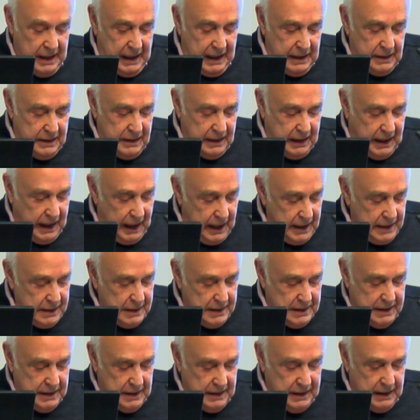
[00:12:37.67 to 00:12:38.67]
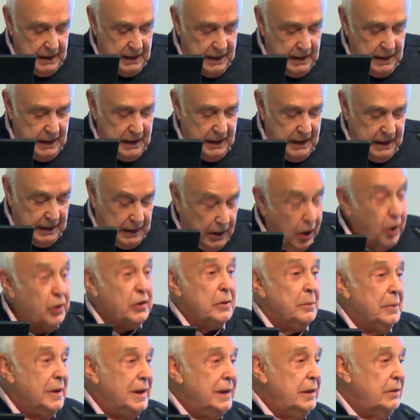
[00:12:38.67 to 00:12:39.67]
In the Keynesian
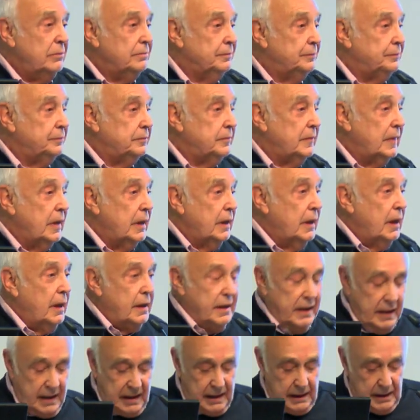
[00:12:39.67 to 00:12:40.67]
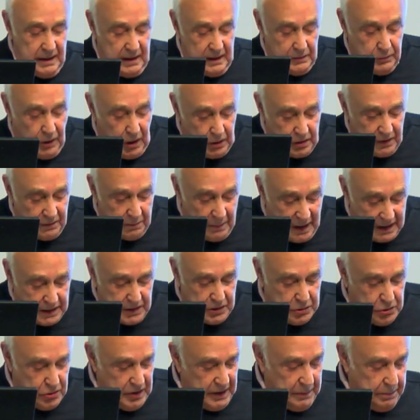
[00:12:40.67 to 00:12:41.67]
economy, the role of
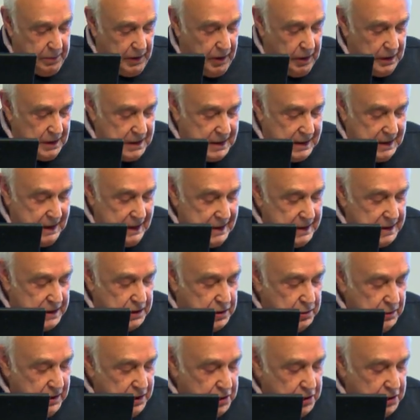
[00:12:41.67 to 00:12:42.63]
monetary policy is to